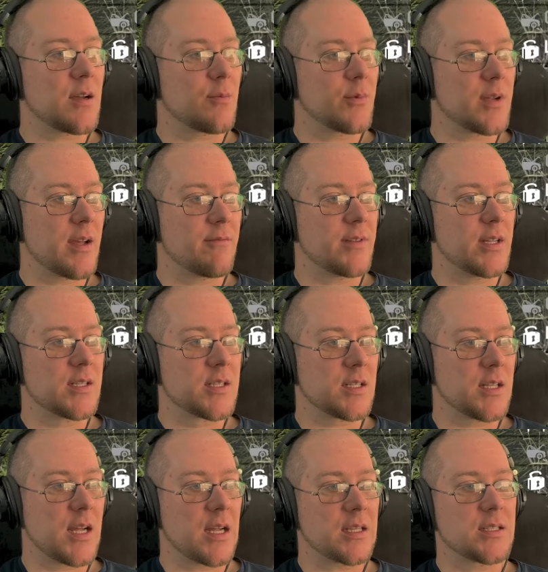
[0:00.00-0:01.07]
up we have
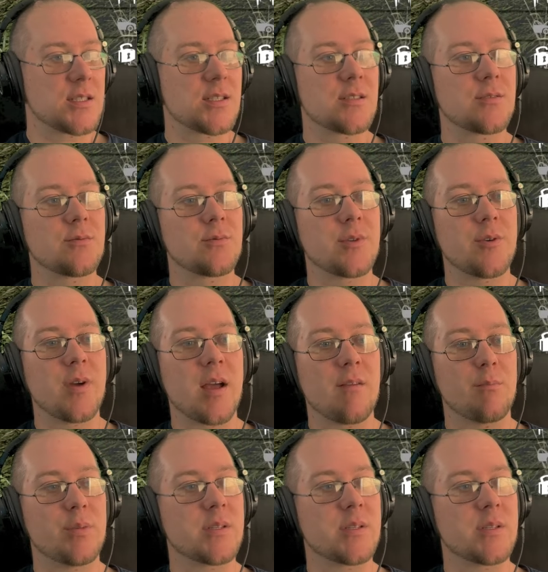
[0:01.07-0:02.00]
intellect. You have